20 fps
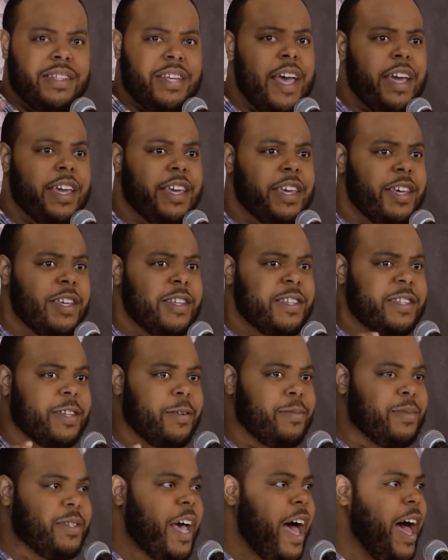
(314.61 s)
Taking
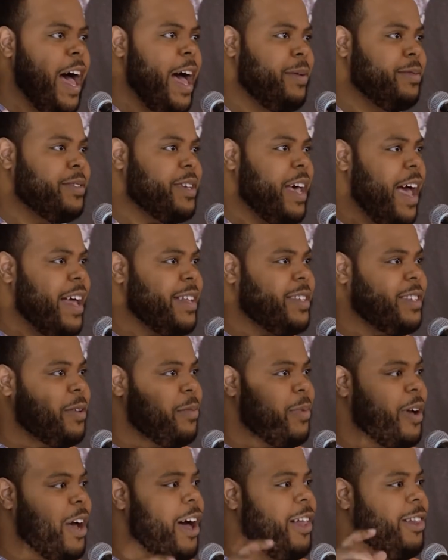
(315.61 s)
some time to add
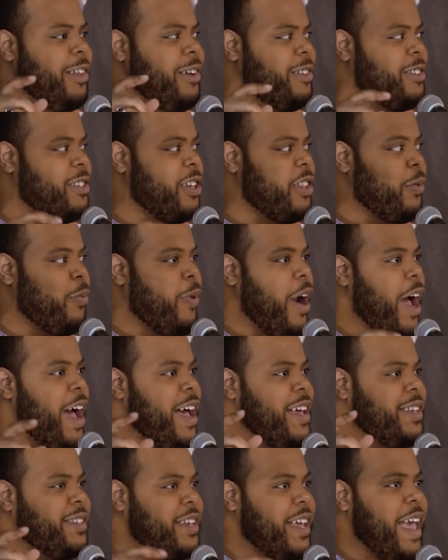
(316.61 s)
some color to the
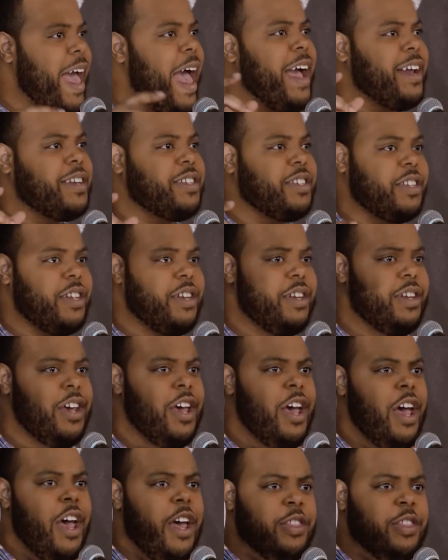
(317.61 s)
rising action,